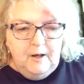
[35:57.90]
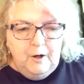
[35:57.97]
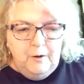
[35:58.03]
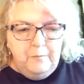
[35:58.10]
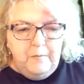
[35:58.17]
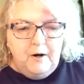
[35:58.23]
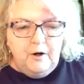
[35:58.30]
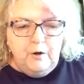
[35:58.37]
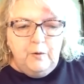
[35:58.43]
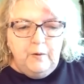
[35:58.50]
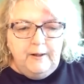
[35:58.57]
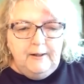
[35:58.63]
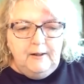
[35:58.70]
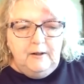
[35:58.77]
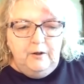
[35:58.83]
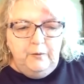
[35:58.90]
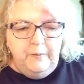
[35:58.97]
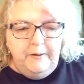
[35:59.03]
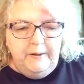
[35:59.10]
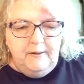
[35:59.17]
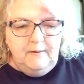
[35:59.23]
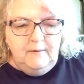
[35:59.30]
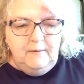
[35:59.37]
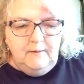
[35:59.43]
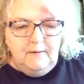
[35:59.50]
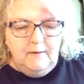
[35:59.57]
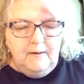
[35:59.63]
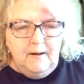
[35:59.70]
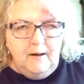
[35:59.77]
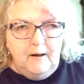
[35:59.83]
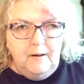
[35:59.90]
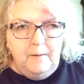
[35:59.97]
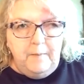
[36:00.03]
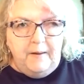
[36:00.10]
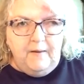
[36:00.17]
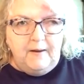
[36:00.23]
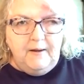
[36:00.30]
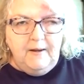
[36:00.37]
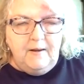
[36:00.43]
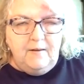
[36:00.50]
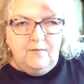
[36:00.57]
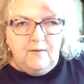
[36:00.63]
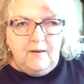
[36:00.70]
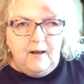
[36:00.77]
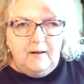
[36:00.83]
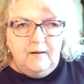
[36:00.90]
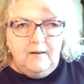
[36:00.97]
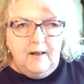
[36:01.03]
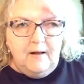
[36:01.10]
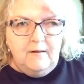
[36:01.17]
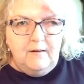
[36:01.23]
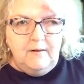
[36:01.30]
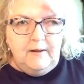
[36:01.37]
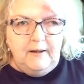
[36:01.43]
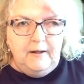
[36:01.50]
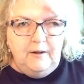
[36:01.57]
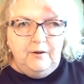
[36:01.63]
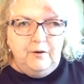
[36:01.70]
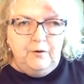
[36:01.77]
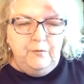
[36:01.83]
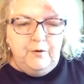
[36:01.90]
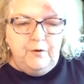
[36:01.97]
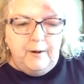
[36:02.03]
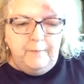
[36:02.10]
Margaret Lewin, I think it's Lleewyn.